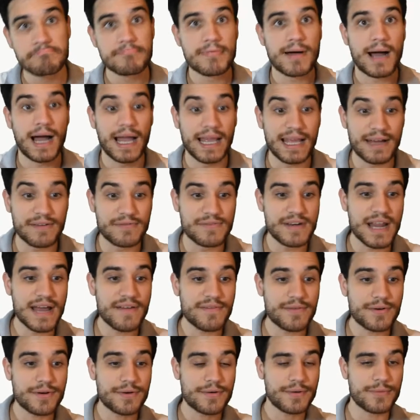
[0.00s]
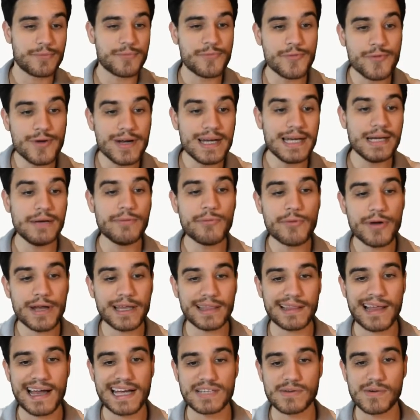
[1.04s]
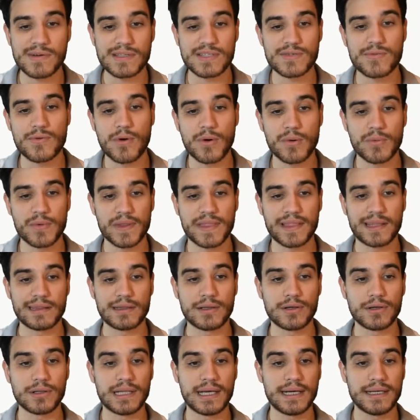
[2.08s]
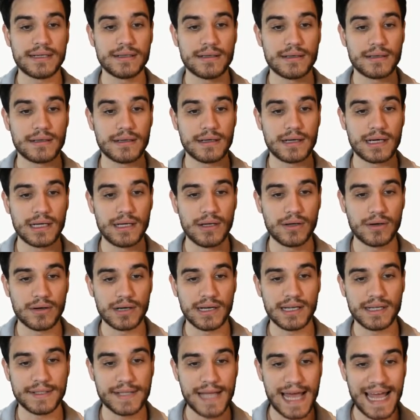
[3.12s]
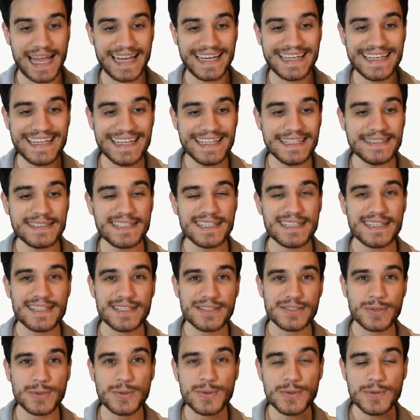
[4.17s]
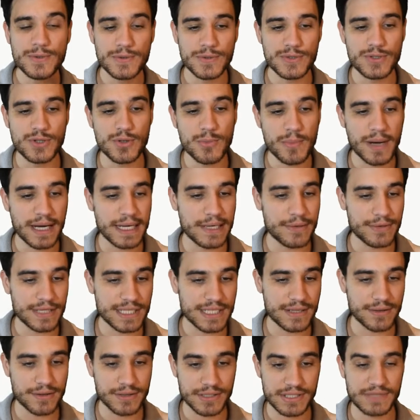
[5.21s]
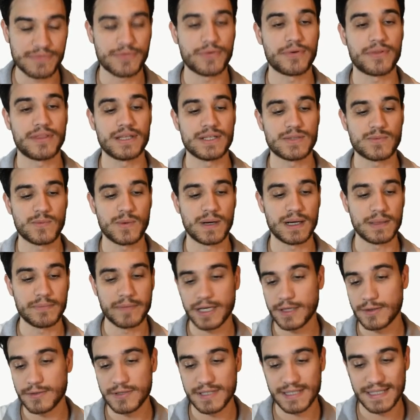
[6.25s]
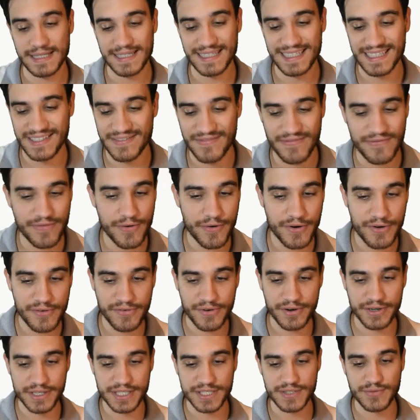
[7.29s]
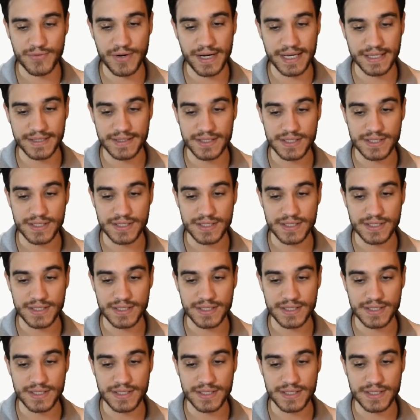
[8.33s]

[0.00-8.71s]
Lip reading: I have never really realized what's wrong with Alolan. I need to do my research for this one because it is very, very strange.